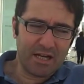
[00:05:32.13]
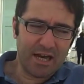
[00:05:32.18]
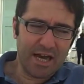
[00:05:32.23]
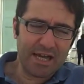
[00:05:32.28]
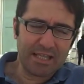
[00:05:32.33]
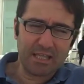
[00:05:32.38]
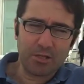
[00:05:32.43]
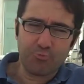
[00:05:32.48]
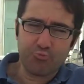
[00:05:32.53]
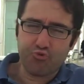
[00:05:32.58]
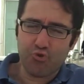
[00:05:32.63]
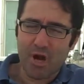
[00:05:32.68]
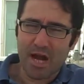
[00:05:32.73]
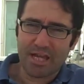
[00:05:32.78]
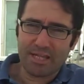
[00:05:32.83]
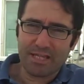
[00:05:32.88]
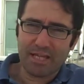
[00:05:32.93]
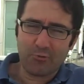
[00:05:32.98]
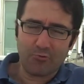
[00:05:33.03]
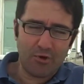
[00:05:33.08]
at the
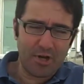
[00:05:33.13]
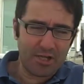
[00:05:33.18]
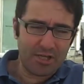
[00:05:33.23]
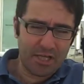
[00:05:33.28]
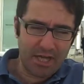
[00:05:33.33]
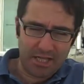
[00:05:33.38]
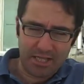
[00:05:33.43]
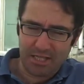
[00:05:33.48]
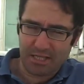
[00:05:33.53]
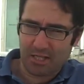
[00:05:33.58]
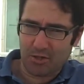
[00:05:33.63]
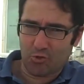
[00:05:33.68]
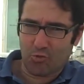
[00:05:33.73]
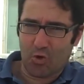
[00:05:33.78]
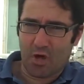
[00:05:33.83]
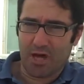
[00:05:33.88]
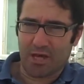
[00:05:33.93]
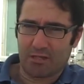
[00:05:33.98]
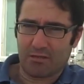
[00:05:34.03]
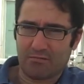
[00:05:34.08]
price that we are selling this
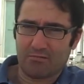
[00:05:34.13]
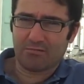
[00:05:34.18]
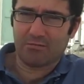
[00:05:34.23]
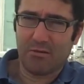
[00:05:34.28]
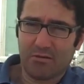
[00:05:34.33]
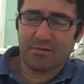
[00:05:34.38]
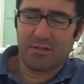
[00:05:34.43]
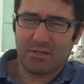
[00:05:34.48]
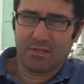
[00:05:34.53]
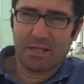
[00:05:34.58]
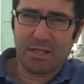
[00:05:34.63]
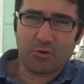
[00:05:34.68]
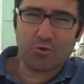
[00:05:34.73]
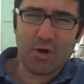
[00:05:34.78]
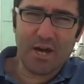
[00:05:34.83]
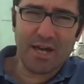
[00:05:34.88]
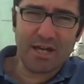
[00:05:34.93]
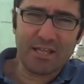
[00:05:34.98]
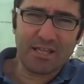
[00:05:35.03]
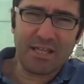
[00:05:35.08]
wine. This
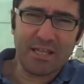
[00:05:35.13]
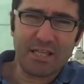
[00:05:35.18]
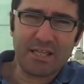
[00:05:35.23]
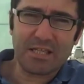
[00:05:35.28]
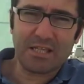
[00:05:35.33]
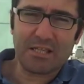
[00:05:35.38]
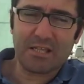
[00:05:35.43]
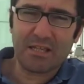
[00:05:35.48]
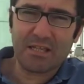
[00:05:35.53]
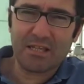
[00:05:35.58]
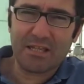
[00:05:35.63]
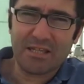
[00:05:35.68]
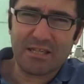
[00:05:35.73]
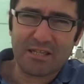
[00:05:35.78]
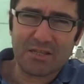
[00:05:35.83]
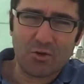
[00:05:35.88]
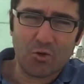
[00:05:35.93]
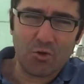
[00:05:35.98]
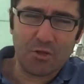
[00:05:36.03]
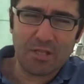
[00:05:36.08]
wine is
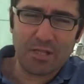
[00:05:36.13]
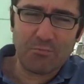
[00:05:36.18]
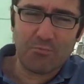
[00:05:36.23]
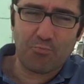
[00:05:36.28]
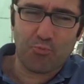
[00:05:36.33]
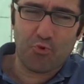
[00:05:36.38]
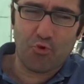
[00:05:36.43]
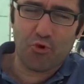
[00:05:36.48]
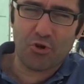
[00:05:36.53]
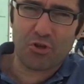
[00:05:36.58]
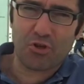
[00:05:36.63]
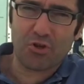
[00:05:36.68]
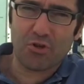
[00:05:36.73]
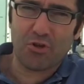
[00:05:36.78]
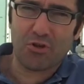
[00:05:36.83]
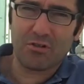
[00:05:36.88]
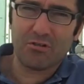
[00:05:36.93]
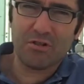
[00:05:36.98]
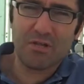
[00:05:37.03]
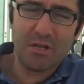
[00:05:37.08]
sold in
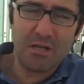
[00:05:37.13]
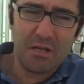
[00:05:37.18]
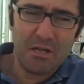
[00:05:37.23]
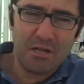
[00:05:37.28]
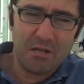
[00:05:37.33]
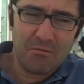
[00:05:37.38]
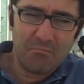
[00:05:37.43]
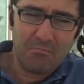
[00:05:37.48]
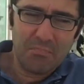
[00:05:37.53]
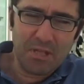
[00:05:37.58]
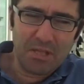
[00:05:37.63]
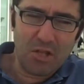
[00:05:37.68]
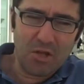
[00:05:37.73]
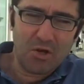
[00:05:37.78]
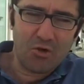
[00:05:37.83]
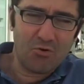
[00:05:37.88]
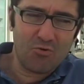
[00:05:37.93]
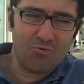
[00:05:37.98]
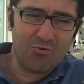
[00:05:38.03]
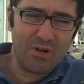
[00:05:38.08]
Portugal below